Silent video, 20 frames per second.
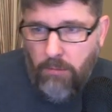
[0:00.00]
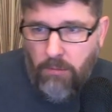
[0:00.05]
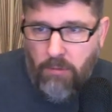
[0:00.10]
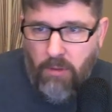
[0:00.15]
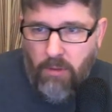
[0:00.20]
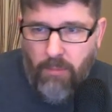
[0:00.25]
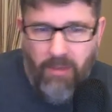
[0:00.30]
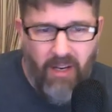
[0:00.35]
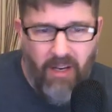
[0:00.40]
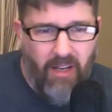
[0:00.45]

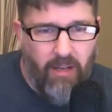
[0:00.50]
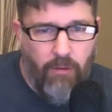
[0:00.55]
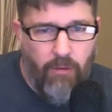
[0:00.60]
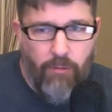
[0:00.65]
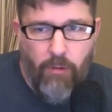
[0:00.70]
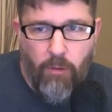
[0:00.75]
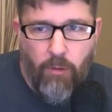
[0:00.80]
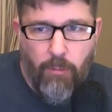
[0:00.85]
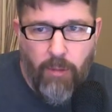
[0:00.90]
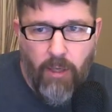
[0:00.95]
to hang out for a
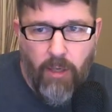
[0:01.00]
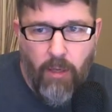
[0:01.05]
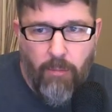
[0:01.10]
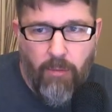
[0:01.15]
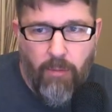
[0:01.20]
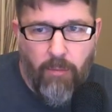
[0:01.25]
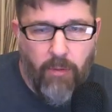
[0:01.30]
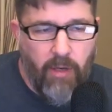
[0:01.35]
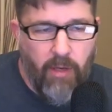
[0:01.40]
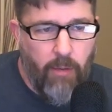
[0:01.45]
little bit. How many
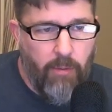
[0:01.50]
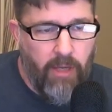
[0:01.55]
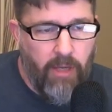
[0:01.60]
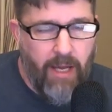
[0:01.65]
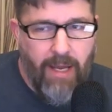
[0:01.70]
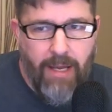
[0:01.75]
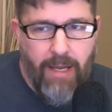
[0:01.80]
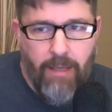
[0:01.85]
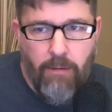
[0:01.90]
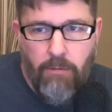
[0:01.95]
we got? We got
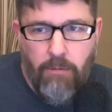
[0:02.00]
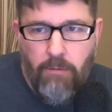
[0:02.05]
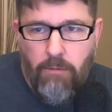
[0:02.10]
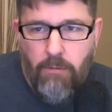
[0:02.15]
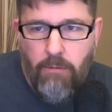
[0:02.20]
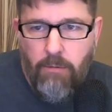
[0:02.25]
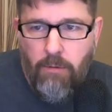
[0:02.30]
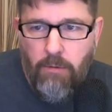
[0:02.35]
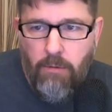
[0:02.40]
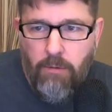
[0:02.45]
8.
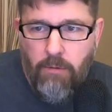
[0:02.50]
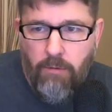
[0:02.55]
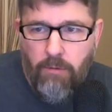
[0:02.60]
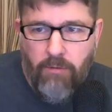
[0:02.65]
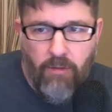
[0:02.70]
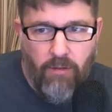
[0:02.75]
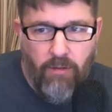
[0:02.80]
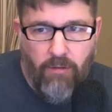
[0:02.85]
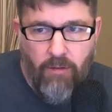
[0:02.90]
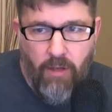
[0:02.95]
Let's
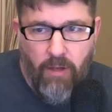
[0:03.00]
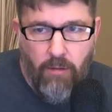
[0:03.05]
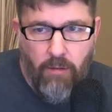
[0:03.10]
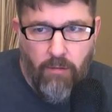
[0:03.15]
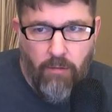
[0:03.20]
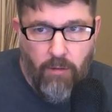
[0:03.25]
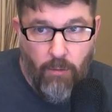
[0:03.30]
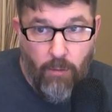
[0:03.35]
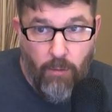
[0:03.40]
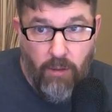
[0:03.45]
get to 10.
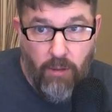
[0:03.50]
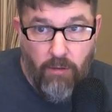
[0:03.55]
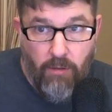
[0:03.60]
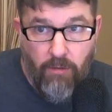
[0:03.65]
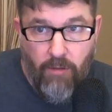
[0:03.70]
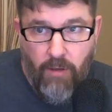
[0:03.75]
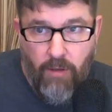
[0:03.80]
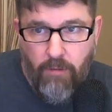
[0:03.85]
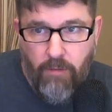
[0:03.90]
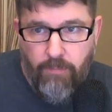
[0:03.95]
Think we can get
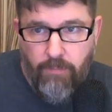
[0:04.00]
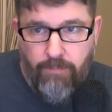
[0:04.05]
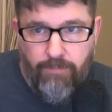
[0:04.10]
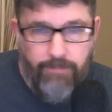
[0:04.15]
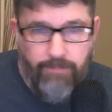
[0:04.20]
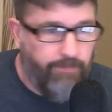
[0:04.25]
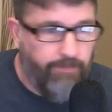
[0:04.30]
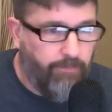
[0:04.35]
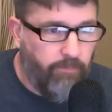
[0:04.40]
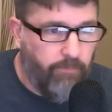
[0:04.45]
10?
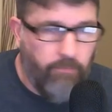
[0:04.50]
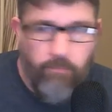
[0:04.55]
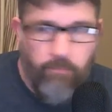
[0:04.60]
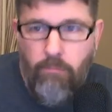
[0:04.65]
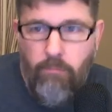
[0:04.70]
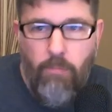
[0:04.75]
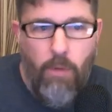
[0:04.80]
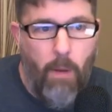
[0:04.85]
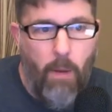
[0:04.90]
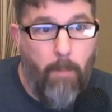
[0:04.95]

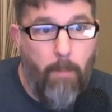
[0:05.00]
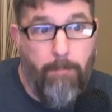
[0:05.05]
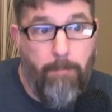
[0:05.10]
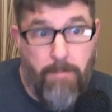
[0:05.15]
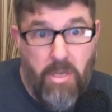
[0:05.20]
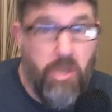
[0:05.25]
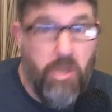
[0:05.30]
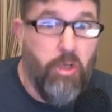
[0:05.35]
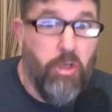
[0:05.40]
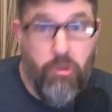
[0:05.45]

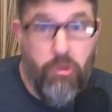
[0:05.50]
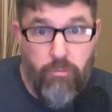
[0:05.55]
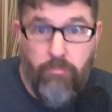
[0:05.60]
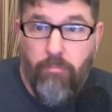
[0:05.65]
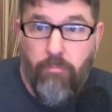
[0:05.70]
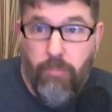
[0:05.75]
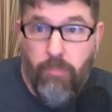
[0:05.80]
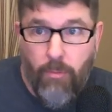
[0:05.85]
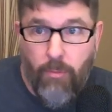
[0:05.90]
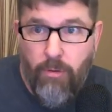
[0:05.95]

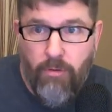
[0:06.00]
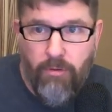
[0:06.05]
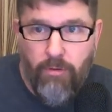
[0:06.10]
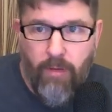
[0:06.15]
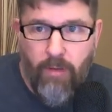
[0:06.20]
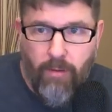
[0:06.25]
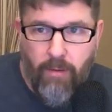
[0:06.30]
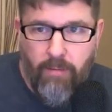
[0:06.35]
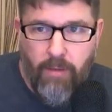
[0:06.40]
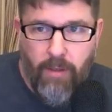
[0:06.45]
Boom. We just
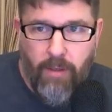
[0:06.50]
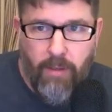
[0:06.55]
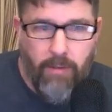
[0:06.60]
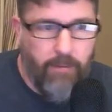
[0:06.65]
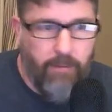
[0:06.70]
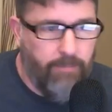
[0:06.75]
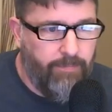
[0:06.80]
got 10.